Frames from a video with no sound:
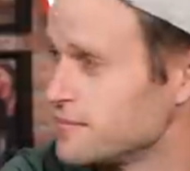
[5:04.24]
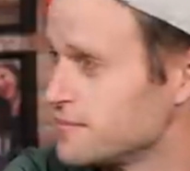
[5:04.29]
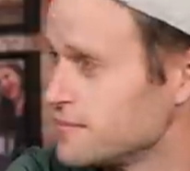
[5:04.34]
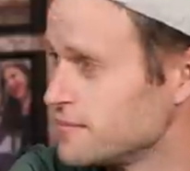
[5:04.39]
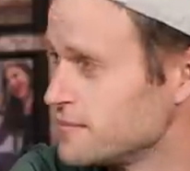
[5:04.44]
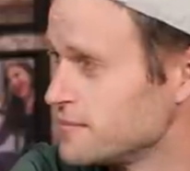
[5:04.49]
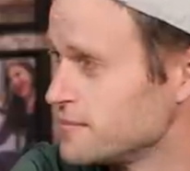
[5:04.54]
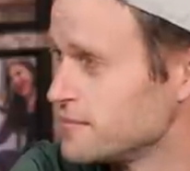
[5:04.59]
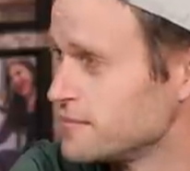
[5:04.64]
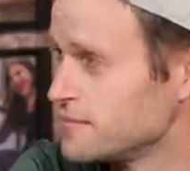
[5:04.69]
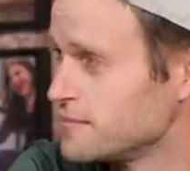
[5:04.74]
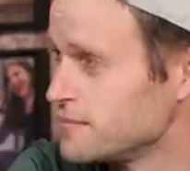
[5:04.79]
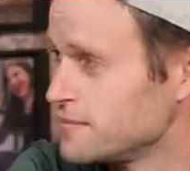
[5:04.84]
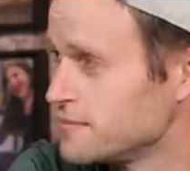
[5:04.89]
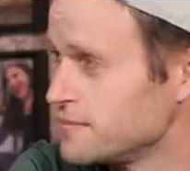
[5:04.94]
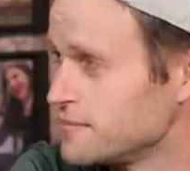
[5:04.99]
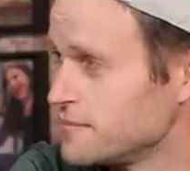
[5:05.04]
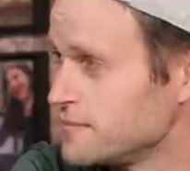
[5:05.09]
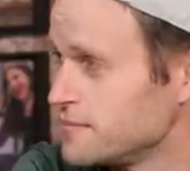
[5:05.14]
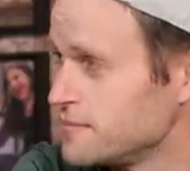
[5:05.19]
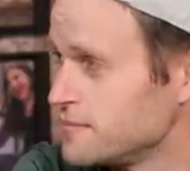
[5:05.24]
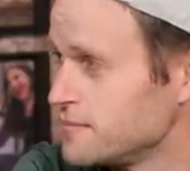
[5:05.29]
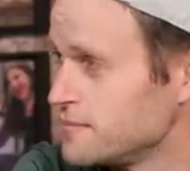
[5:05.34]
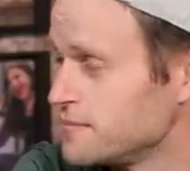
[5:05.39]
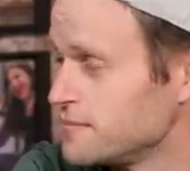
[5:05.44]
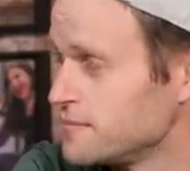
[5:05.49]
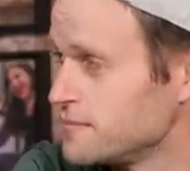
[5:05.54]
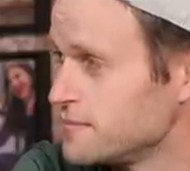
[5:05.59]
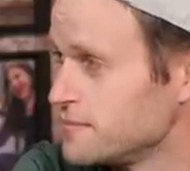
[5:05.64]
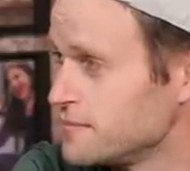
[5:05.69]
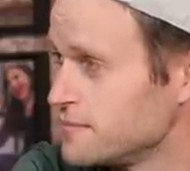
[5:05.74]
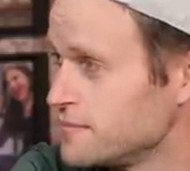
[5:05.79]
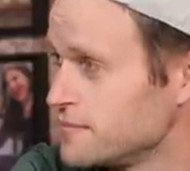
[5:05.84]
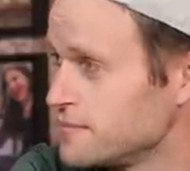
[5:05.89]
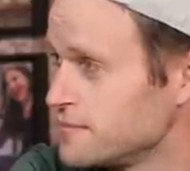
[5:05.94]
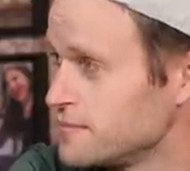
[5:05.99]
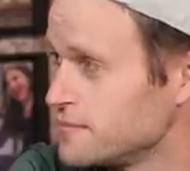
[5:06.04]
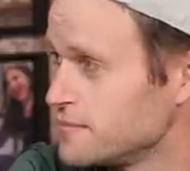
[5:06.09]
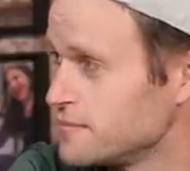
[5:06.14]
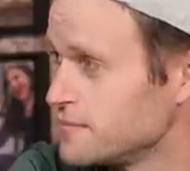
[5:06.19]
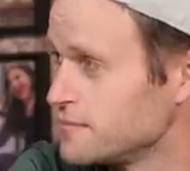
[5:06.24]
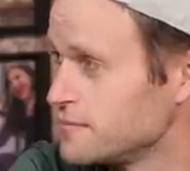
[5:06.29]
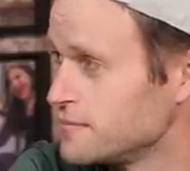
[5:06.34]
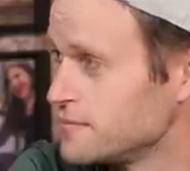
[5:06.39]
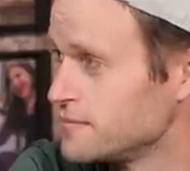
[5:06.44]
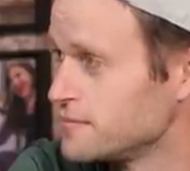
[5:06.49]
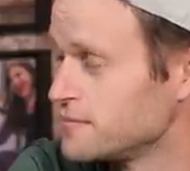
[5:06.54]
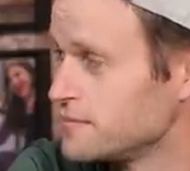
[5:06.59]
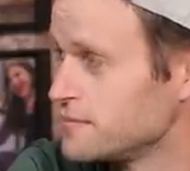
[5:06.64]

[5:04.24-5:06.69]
[no speech]